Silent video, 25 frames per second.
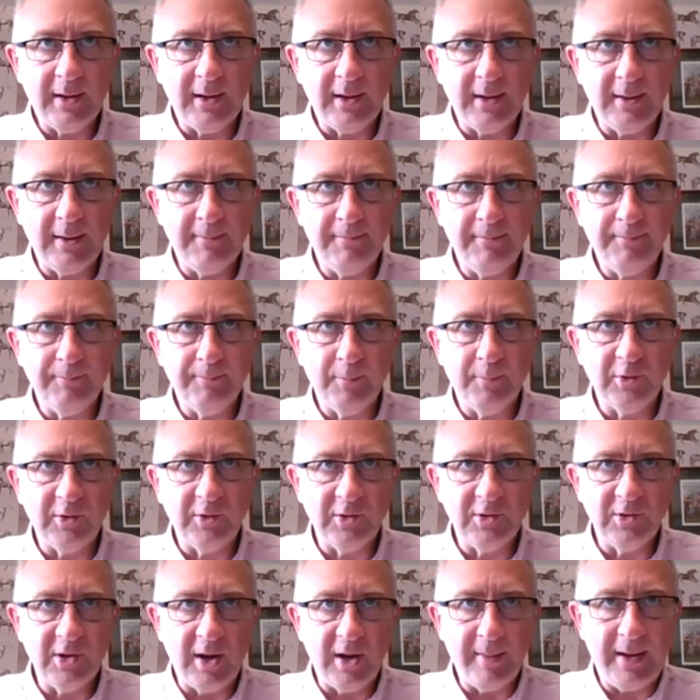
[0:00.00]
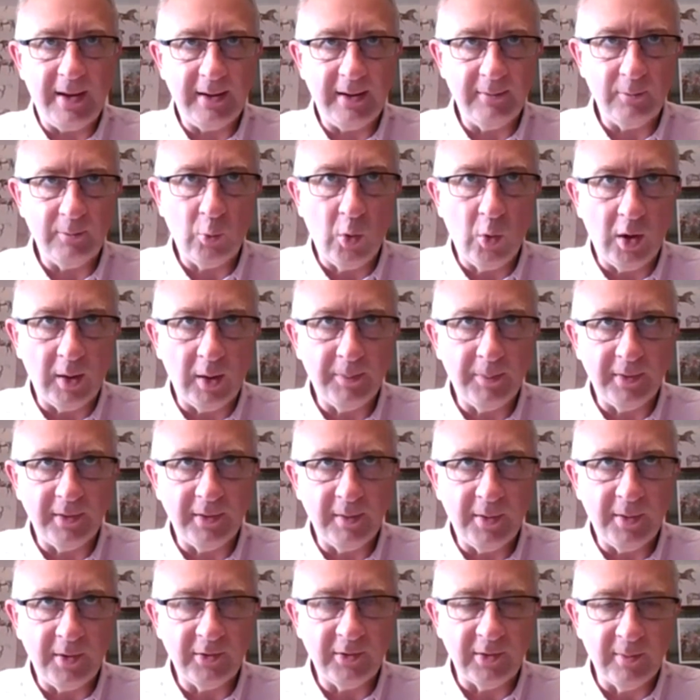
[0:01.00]
Mustajab and Wallop at
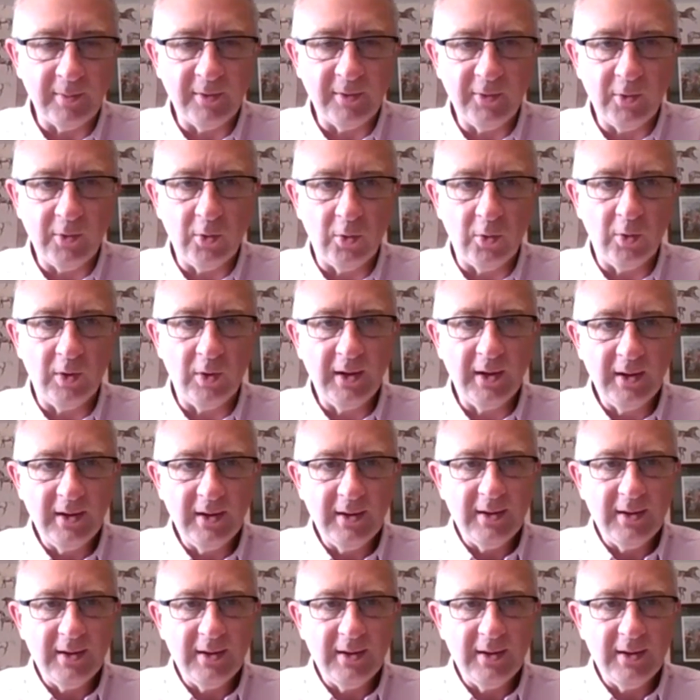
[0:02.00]
the bottom have all